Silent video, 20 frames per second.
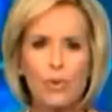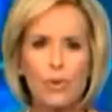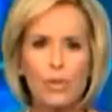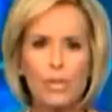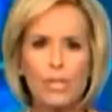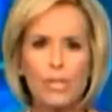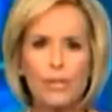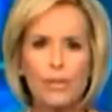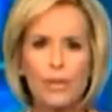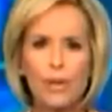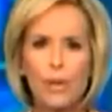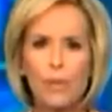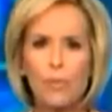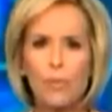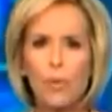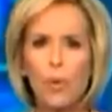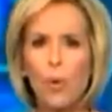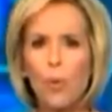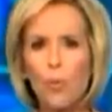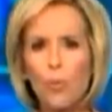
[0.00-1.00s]
Roland,
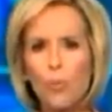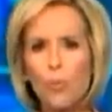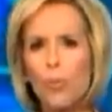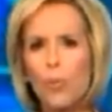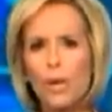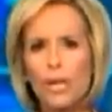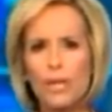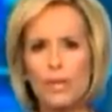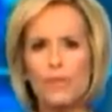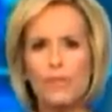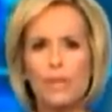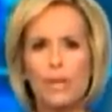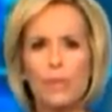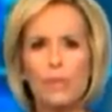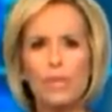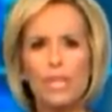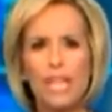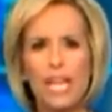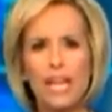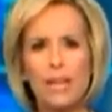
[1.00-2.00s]
what do you think?
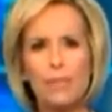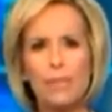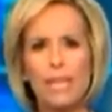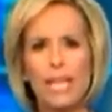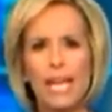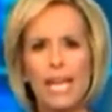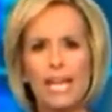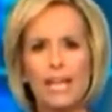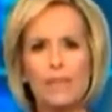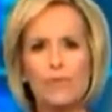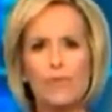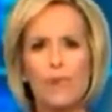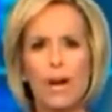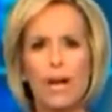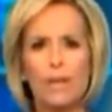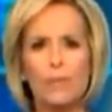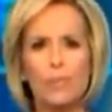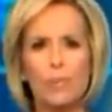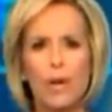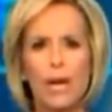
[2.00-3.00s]
Would the NBA had
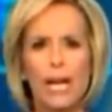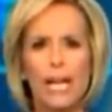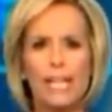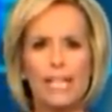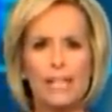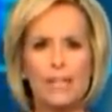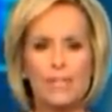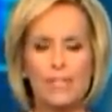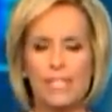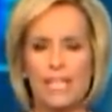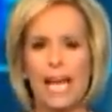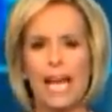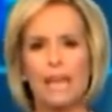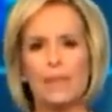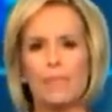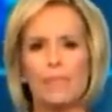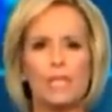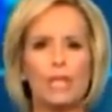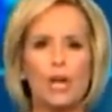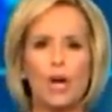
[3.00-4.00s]
fined Bryant if this
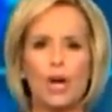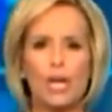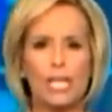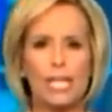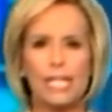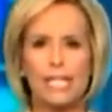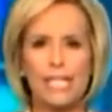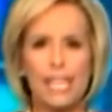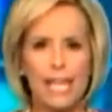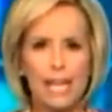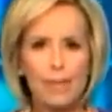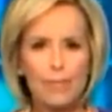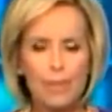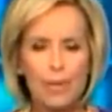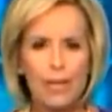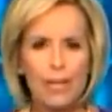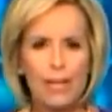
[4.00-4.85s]
hadn't been caught on tape?